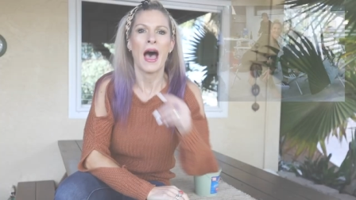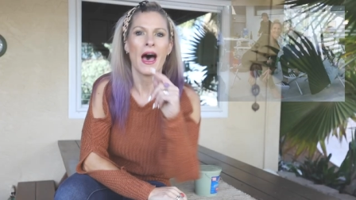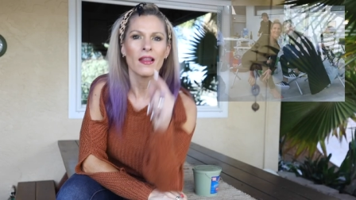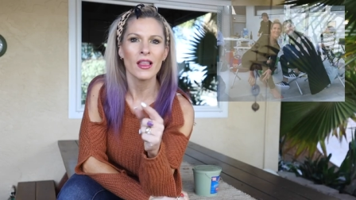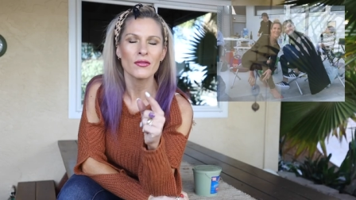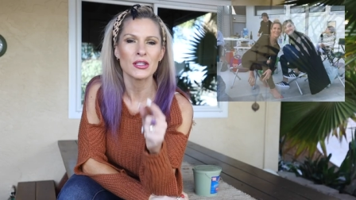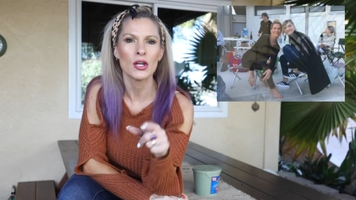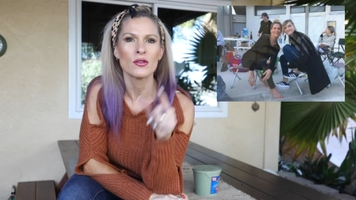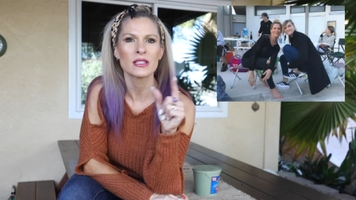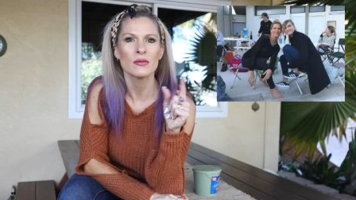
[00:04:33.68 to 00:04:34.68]
I love to
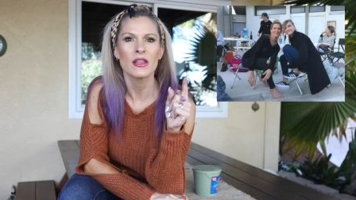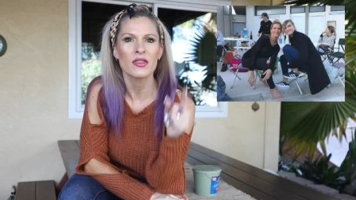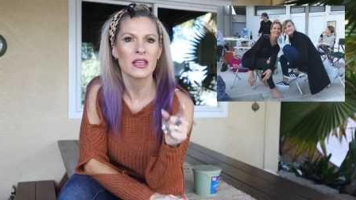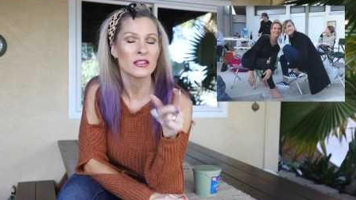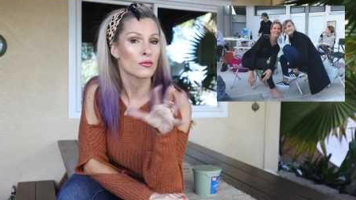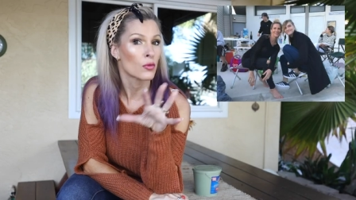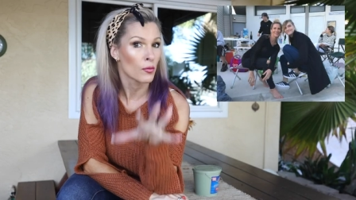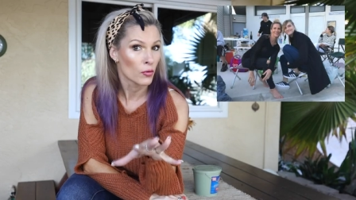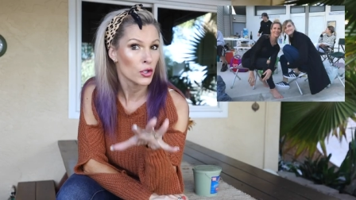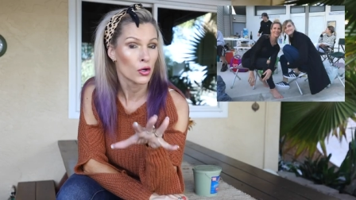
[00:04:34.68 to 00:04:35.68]
know some of the things
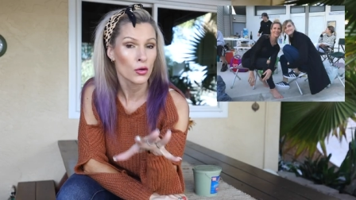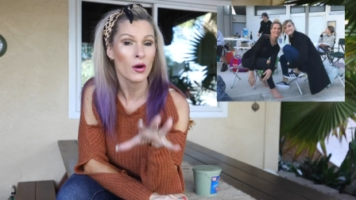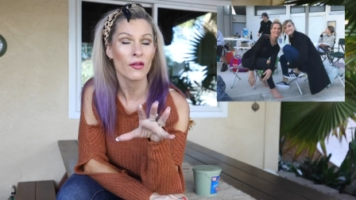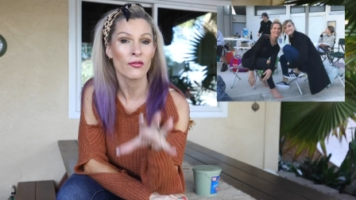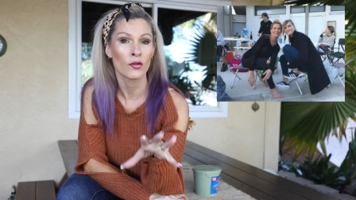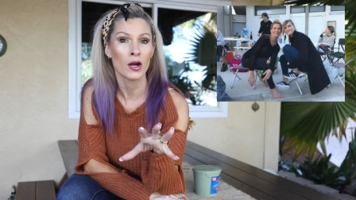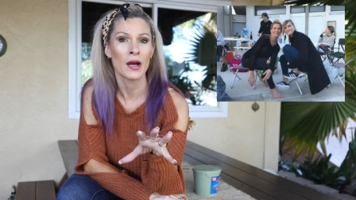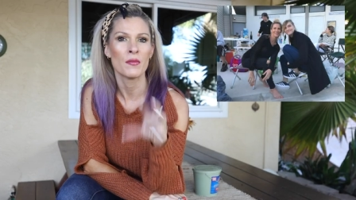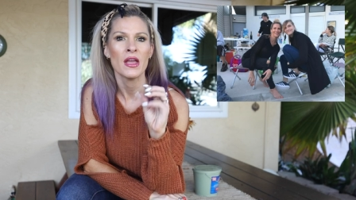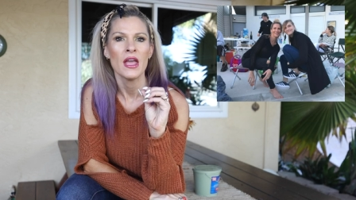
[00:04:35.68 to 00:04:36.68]
from where you are from